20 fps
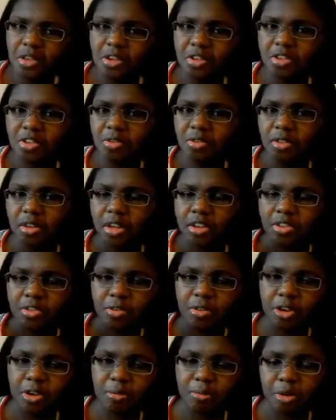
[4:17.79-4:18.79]
And she was like
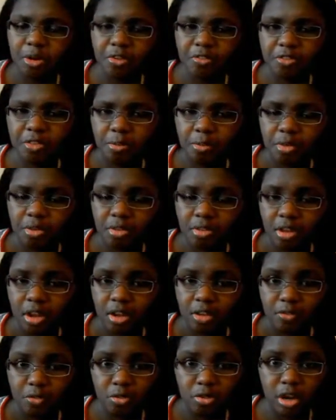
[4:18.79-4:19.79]
showing him perfume. He's
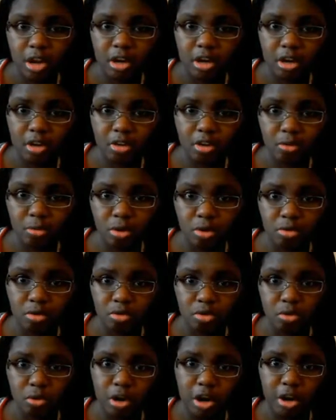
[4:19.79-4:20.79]
like, if you take it out to see
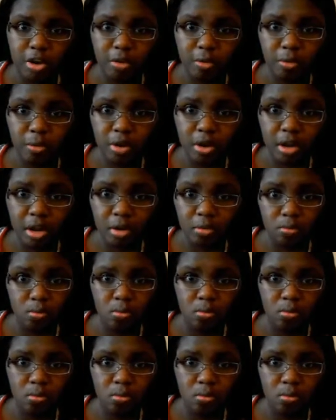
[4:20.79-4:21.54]
Russell, you ain't doing that.